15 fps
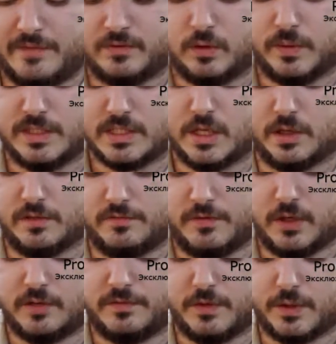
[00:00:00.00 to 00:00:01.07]
always got the
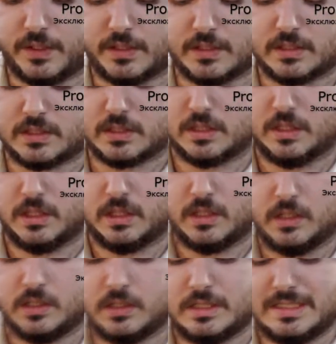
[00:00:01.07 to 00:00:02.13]
follow focus
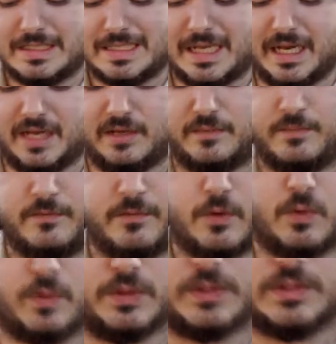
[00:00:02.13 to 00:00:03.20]
slightly
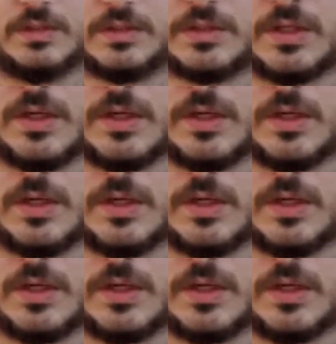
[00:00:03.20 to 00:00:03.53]
forward, so